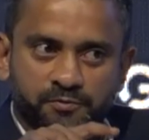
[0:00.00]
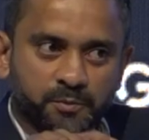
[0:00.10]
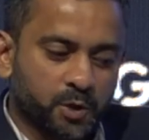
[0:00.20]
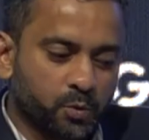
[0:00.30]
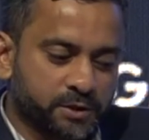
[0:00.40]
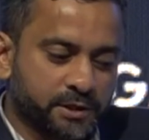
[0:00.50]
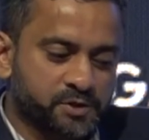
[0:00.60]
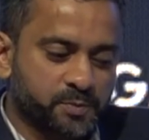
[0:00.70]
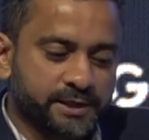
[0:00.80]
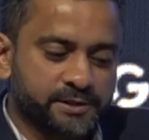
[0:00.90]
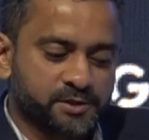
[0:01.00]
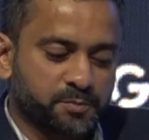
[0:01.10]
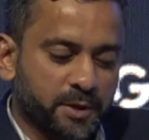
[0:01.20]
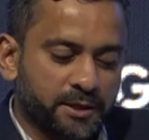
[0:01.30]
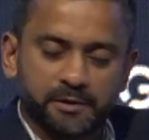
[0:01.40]
from the audience, please
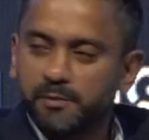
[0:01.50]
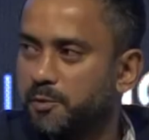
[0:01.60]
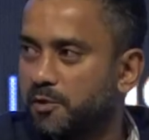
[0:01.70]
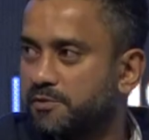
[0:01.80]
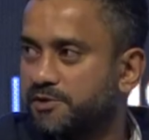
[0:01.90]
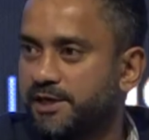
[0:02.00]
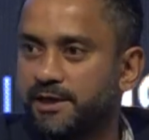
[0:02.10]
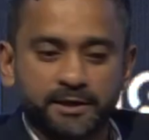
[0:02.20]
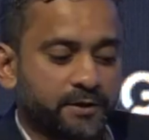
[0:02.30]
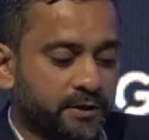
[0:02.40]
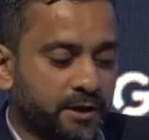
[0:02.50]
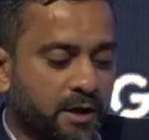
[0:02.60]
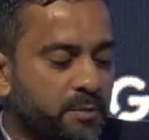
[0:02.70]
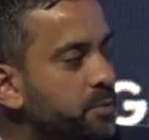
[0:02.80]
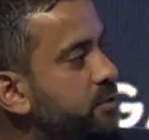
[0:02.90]
submit them. I'm not seeing anything
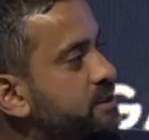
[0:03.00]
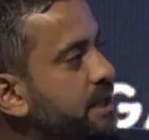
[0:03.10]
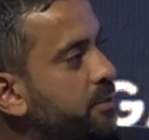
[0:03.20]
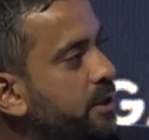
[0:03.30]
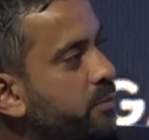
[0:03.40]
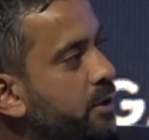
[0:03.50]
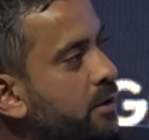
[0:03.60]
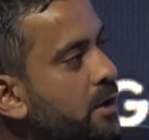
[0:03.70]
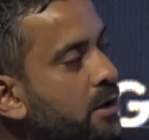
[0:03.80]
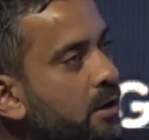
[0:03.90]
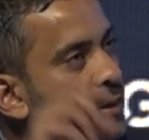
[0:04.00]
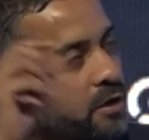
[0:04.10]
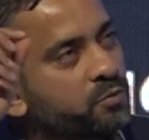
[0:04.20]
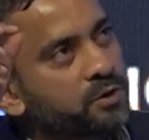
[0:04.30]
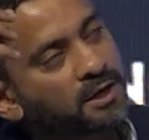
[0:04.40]
come up on the tablet. But I
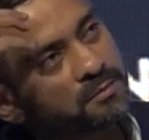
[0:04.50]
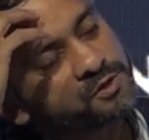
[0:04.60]
kind of want to come